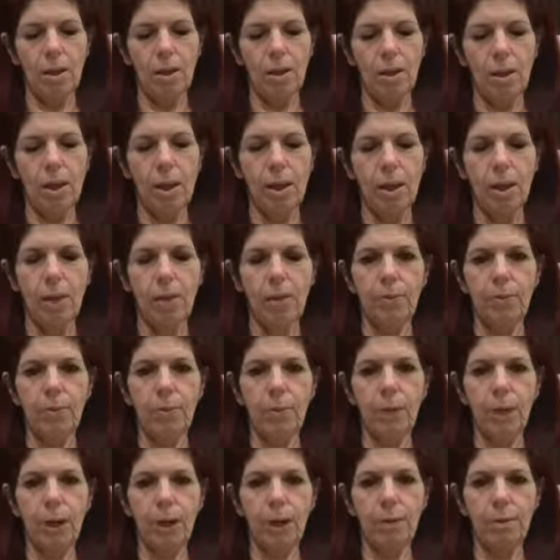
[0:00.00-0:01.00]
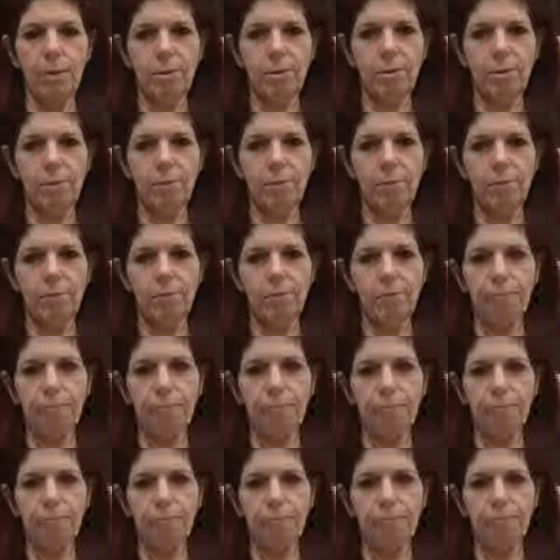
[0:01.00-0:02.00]
I love you guys.
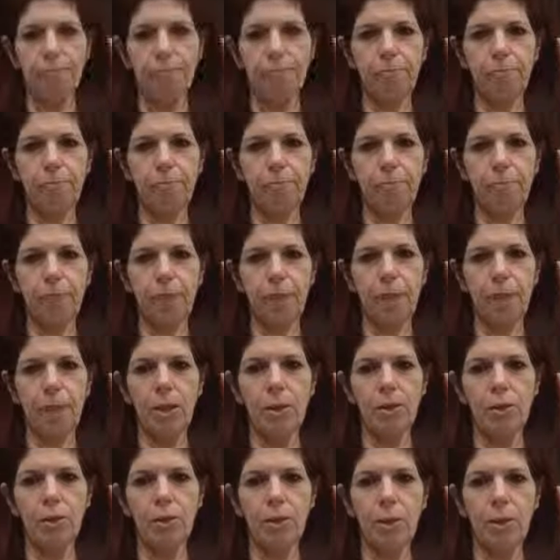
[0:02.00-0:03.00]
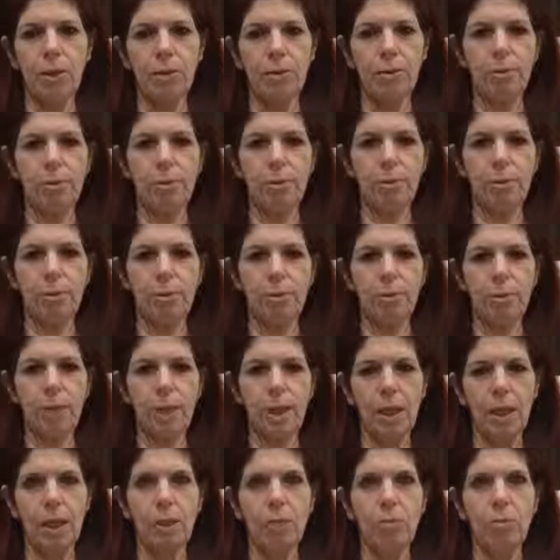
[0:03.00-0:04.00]
Thank you, Joyce.
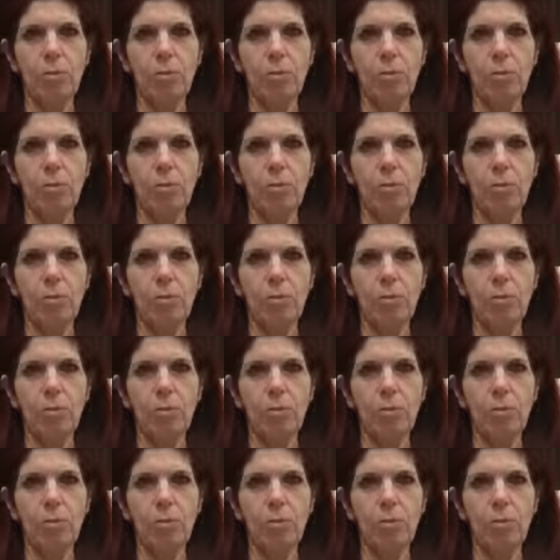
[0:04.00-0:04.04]
Thank you.